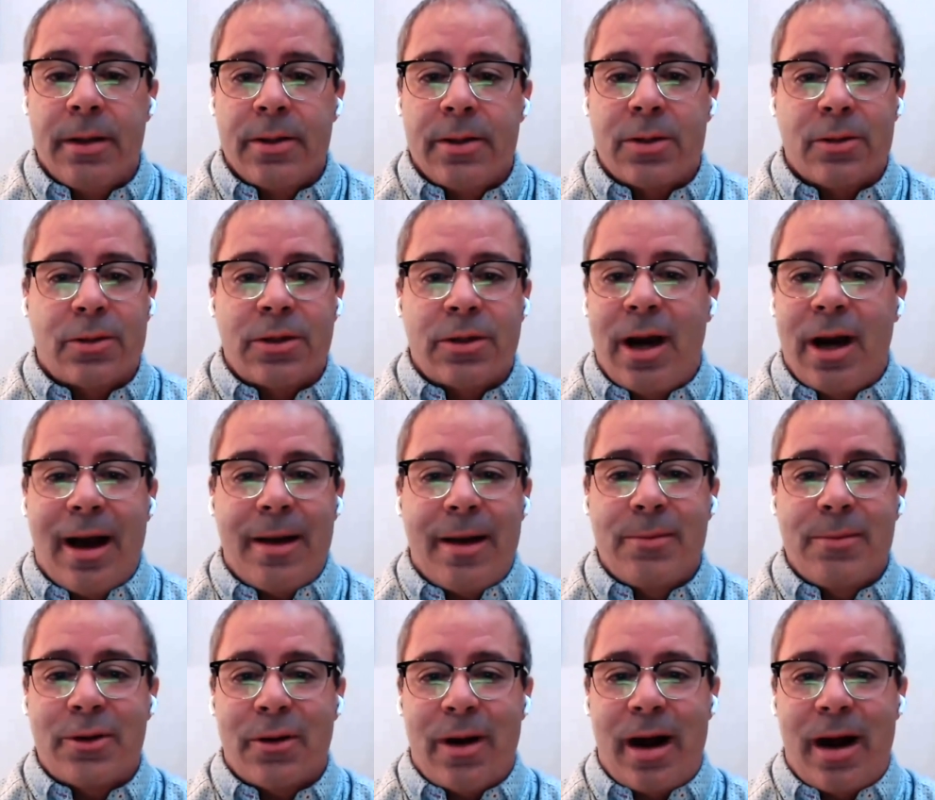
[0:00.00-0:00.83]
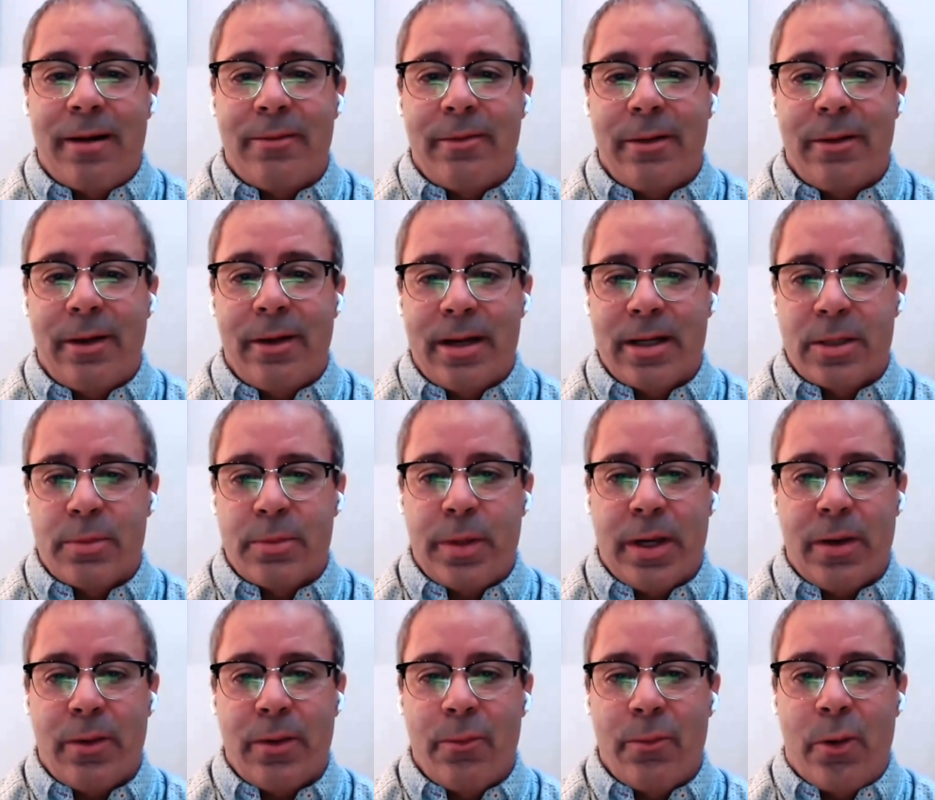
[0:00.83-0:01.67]
So time travel has
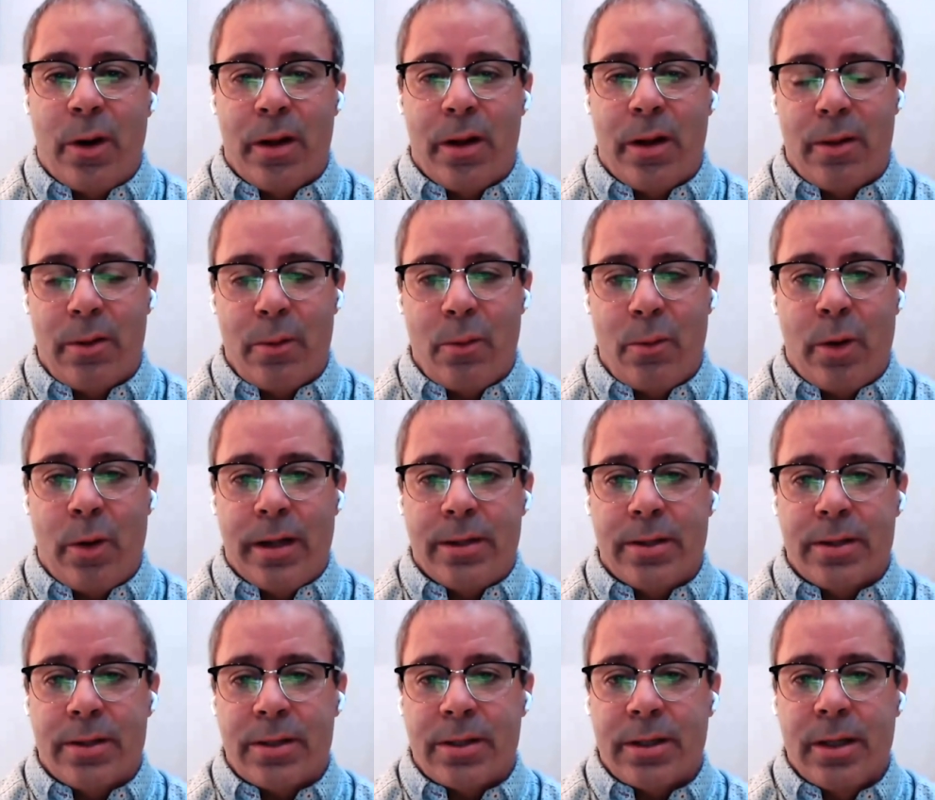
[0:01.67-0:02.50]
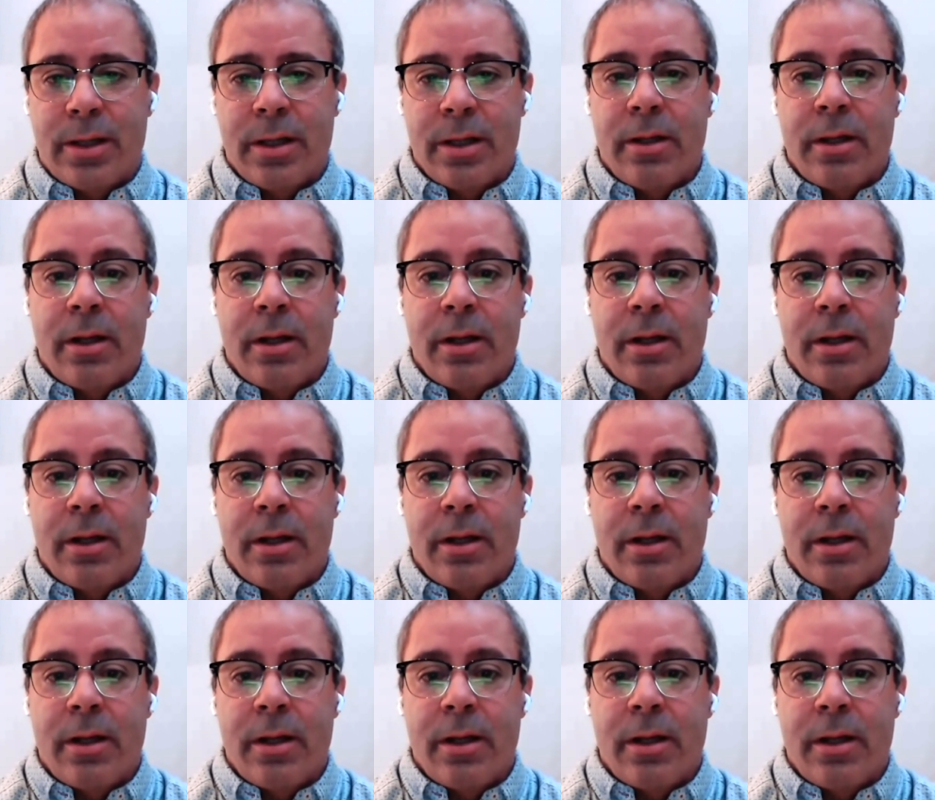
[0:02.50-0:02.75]
been one of the ones,